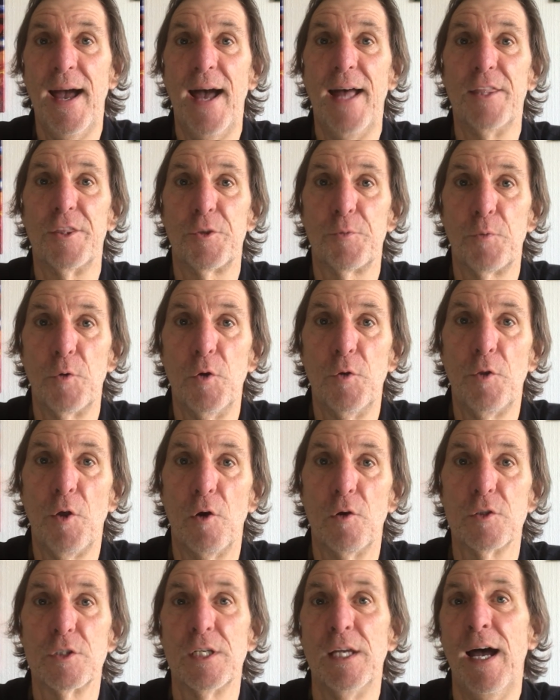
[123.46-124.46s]
And through
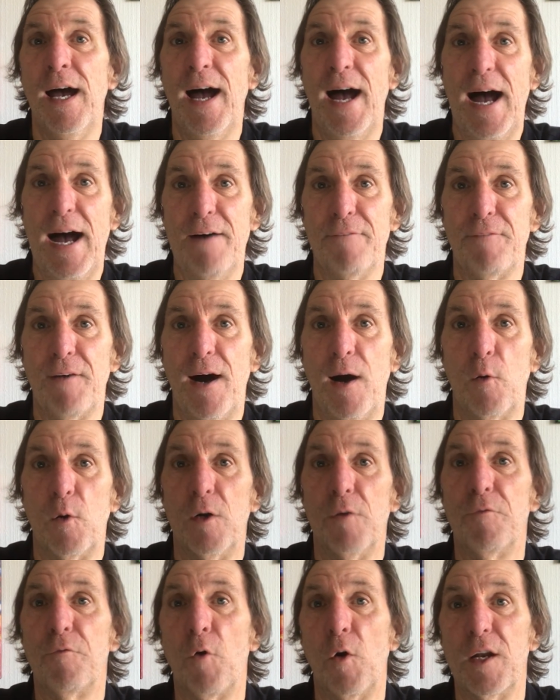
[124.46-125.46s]
those half
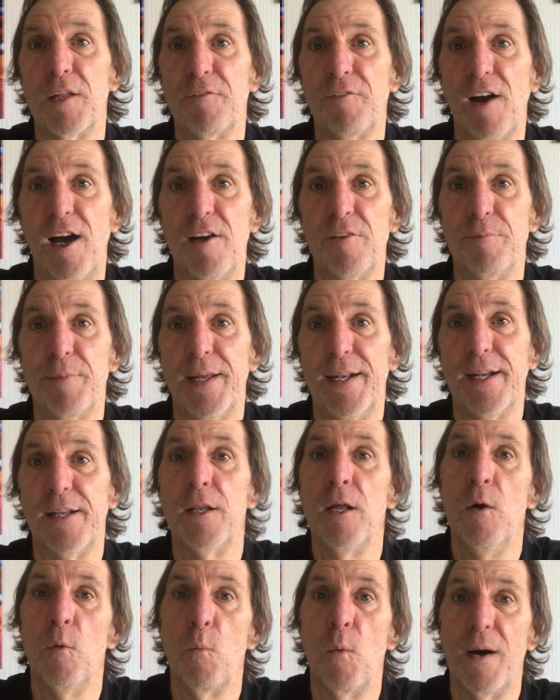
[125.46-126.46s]
hour, forty-five
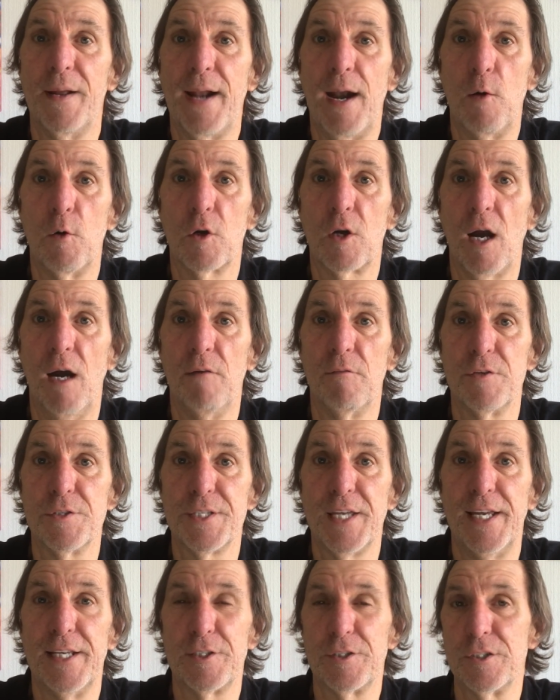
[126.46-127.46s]
minute, one hour
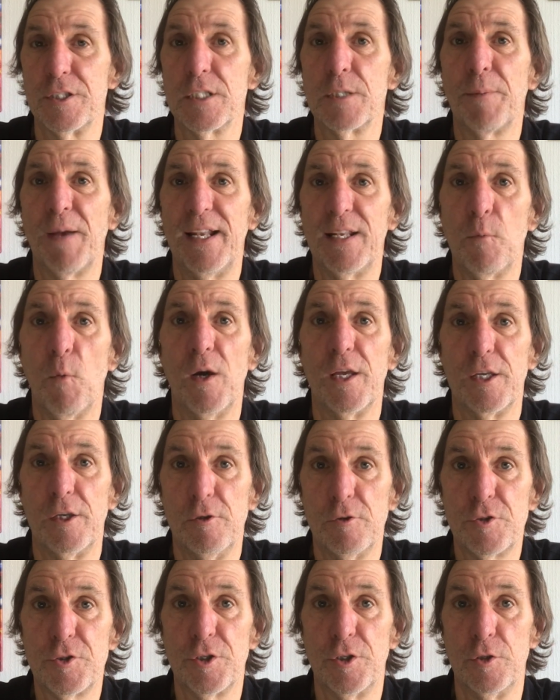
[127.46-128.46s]
conversations, depending what
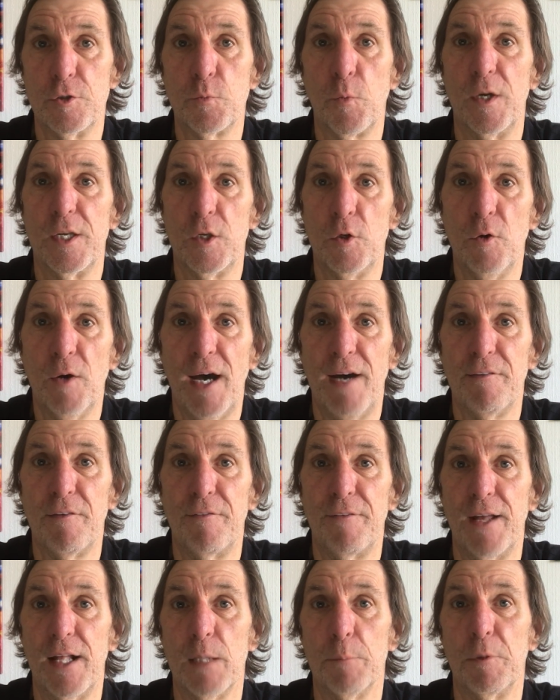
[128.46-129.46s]
you choose, what you have
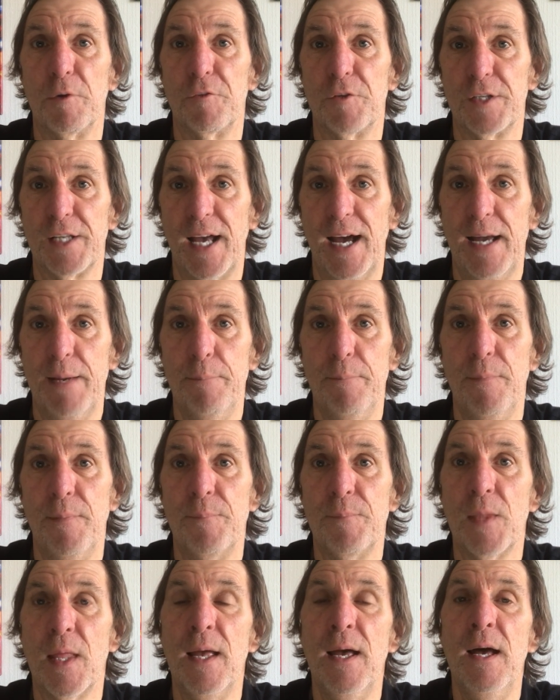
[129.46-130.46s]
available for time,
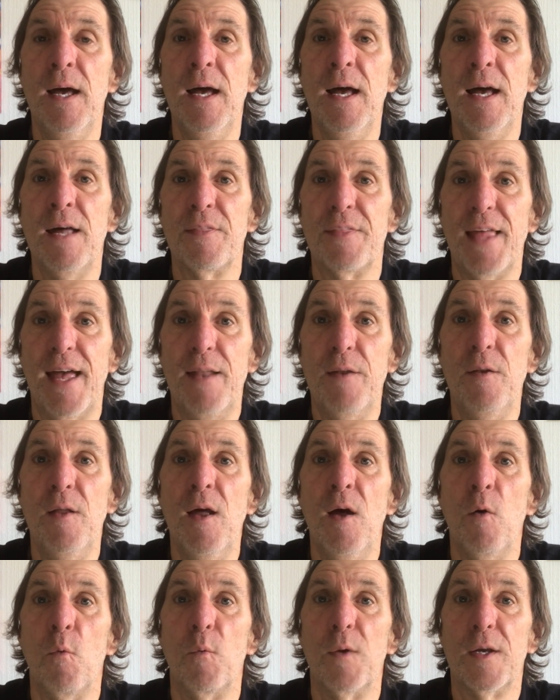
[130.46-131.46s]
then
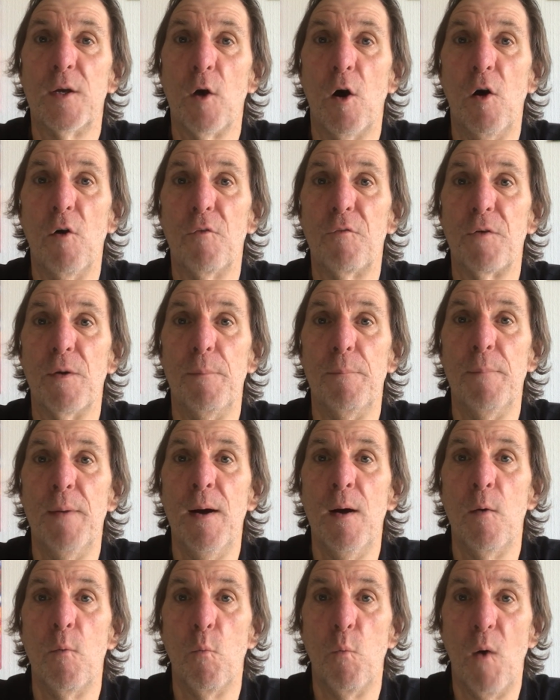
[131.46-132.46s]
we go from
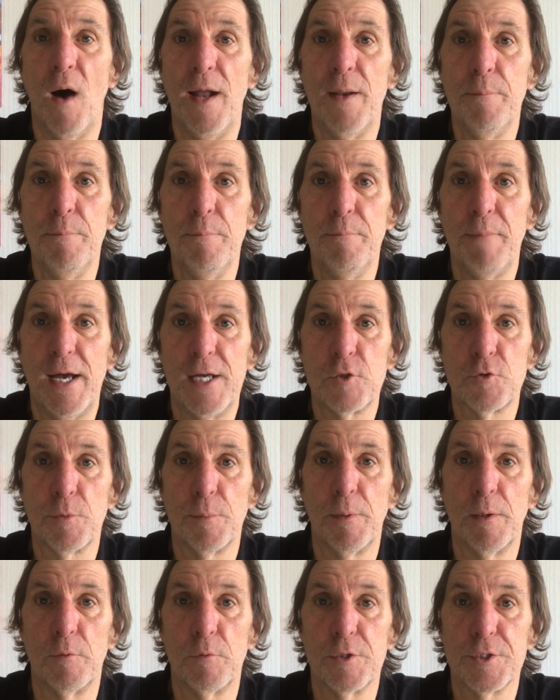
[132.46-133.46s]
one
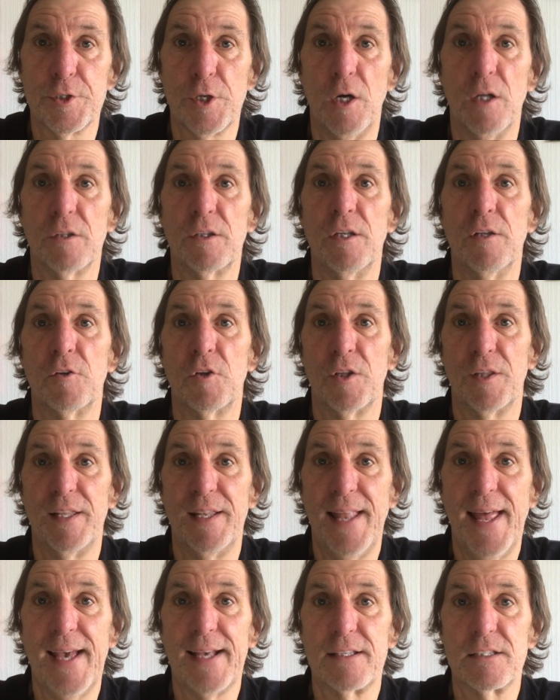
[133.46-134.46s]
measurable result to the
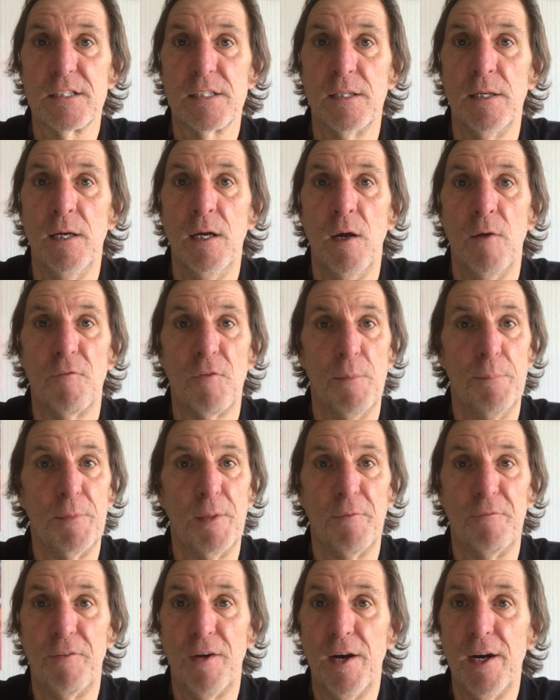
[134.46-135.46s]
next. From
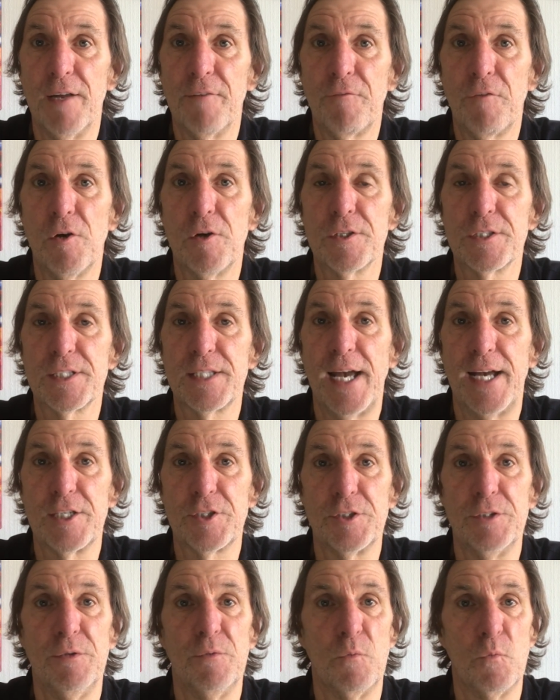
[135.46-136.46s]
the very first
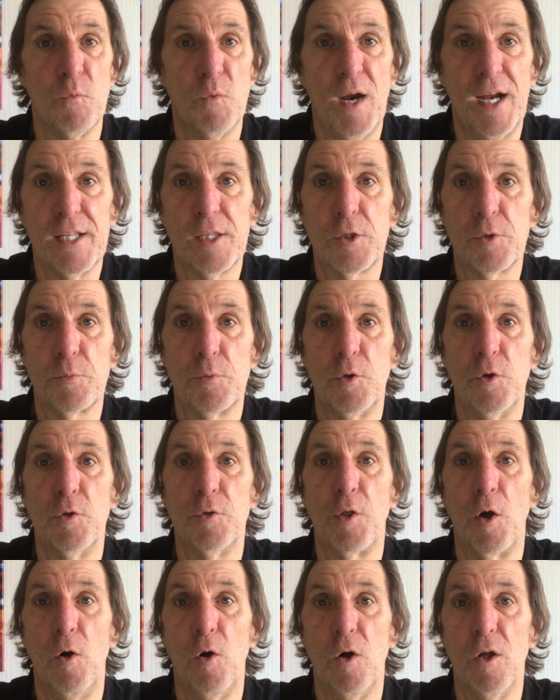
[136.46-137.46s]
session right through
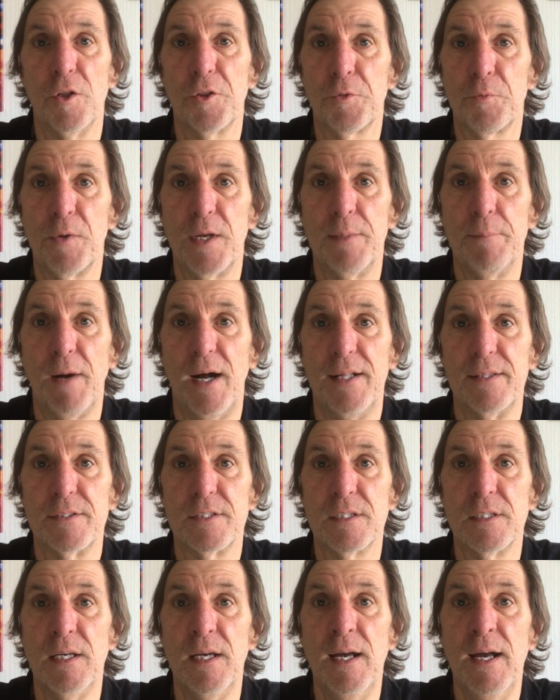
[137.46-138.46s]
the whole three
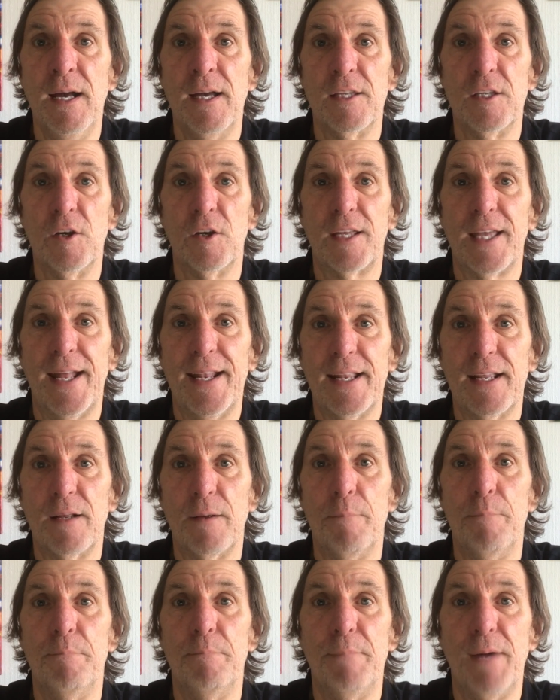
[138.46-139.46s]
months, you're getting
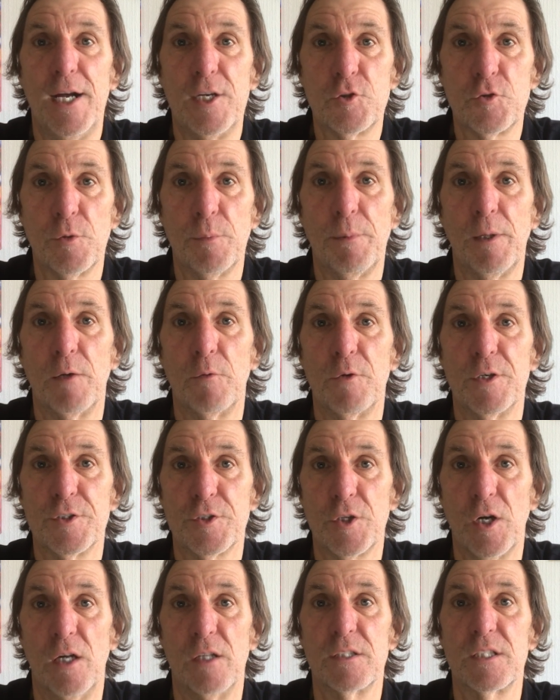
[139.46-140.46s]
measurable
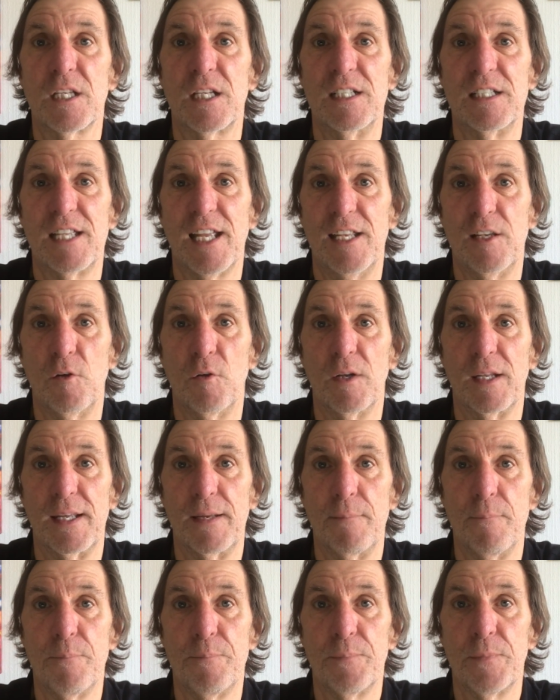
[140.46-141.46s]
results
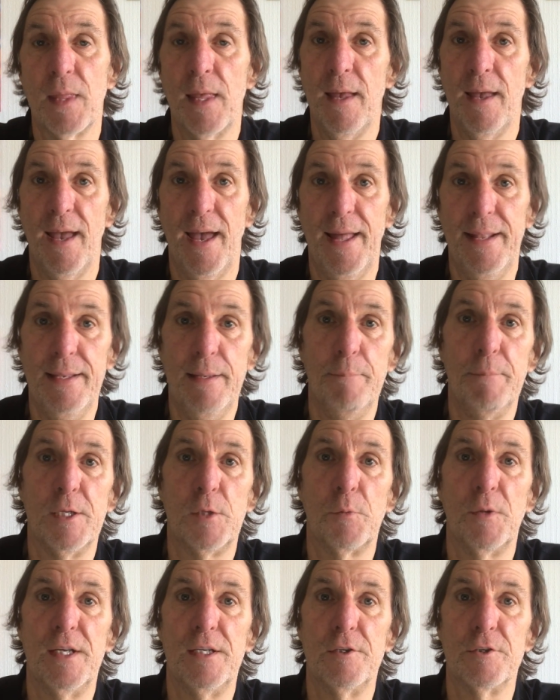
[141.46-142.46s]
continually. And in
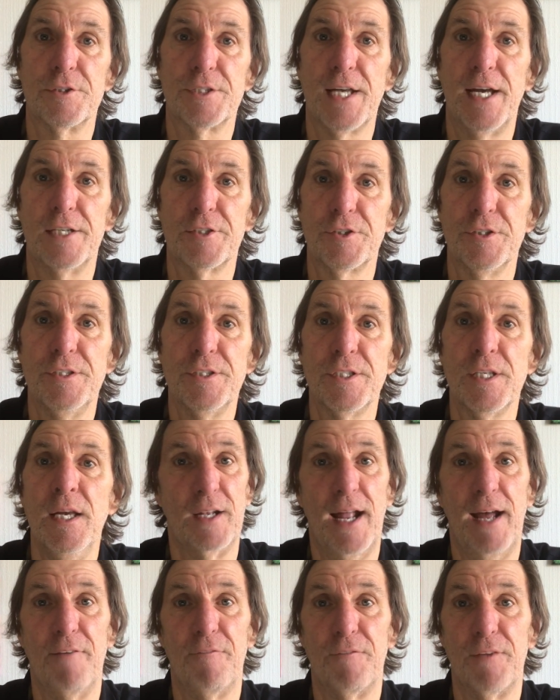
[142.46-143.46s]
between your sessions,
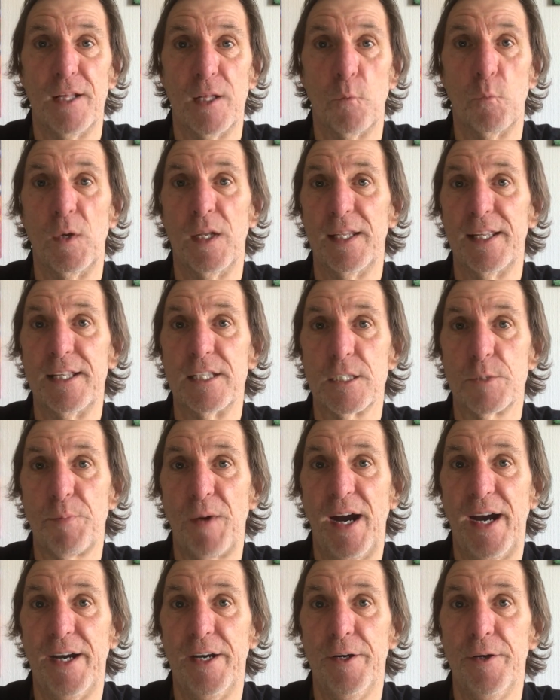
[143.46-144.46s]
you're going to feel really
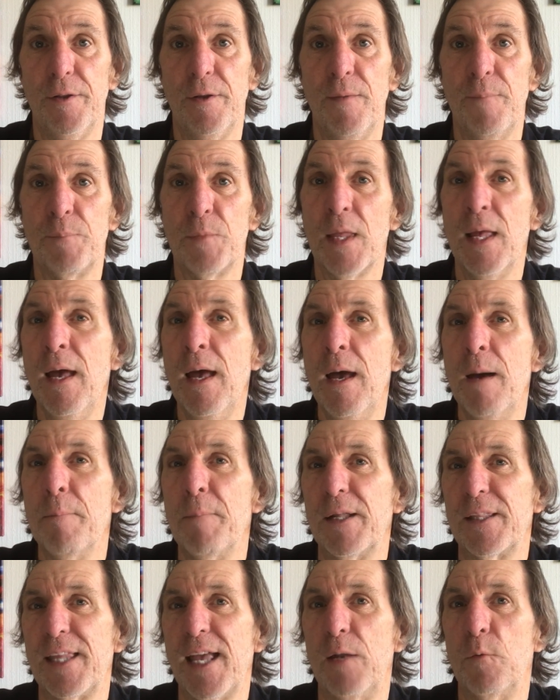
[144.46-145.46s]
inspired.
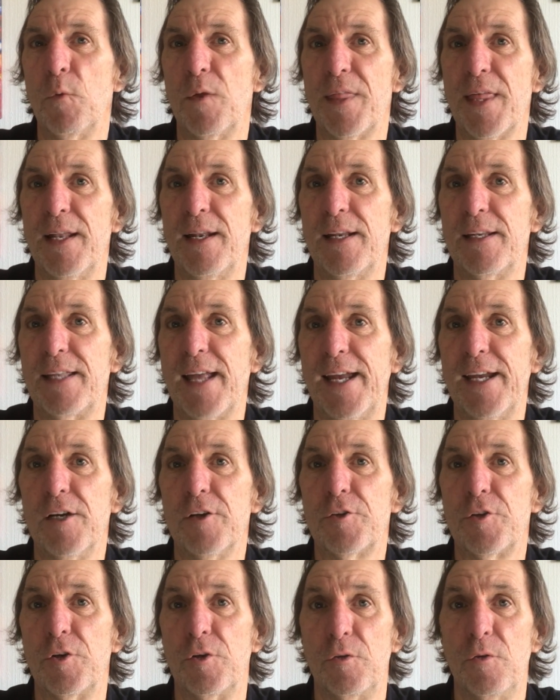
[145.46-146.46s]
But then within a day
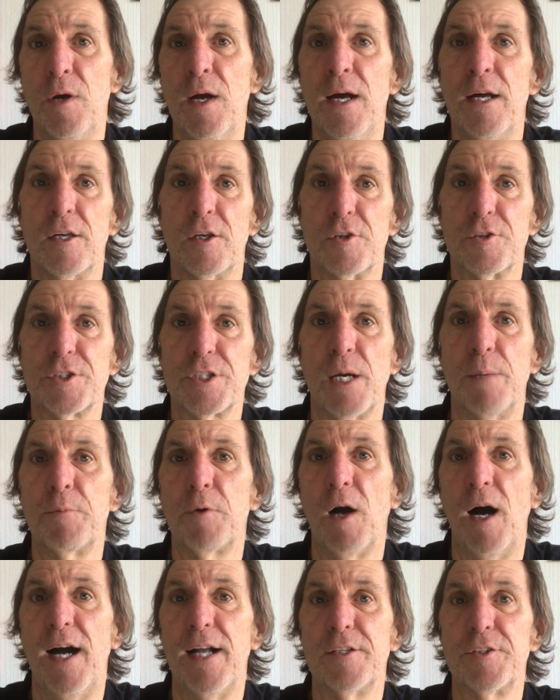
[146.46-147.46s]
or two, your
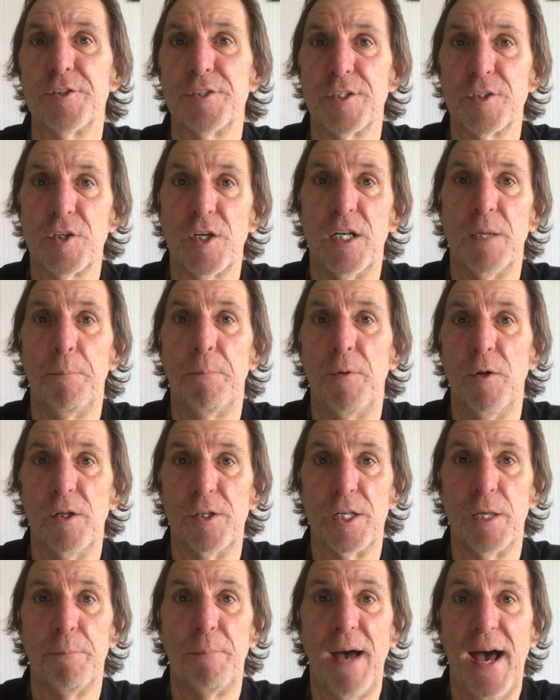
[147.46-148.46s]
subconscious is going to
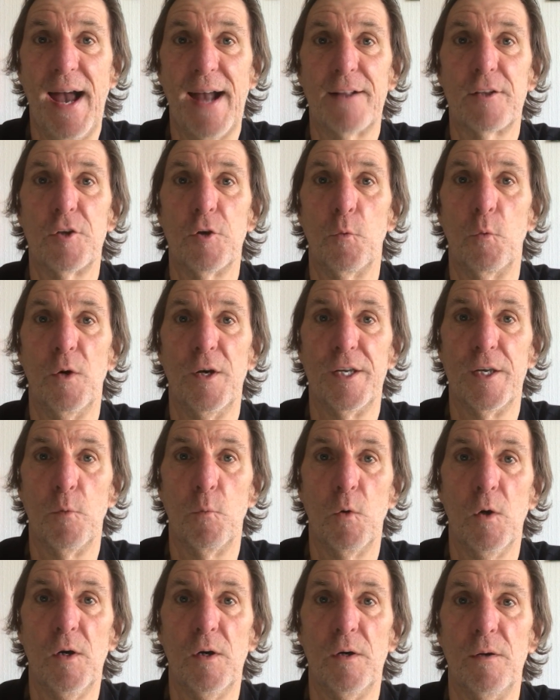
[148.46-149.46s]
pull you back to where you
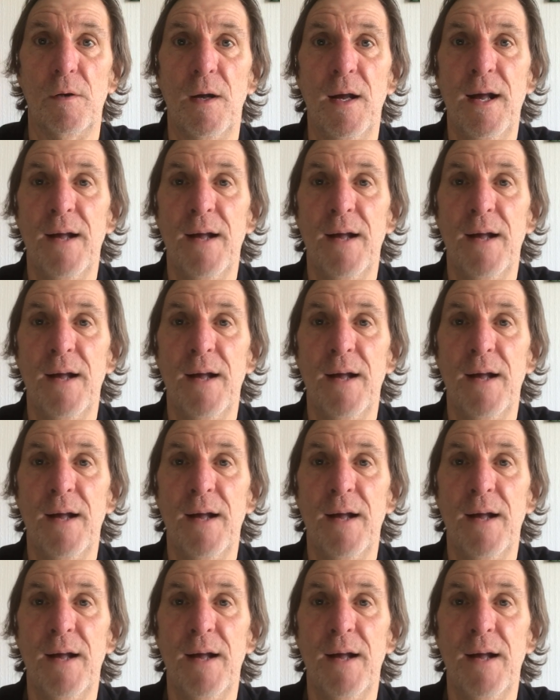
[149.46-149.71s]
were.